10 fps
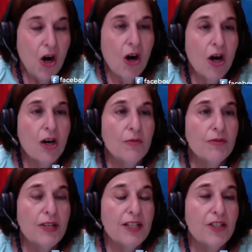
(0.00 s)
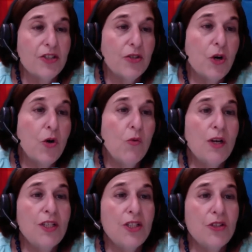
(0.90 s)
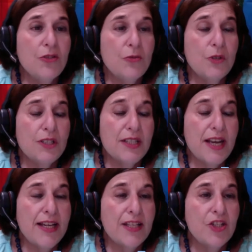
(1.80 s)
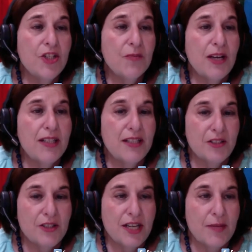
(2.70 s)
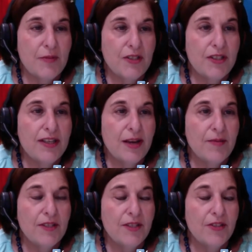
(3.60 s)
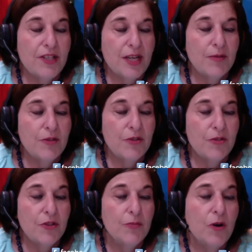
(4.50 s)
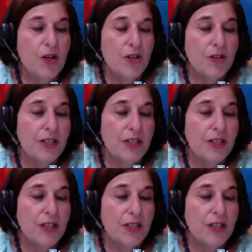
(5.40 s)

are reflections on what do you say at the Shabbat dinner table, the Sabbath dinner table, to your partner.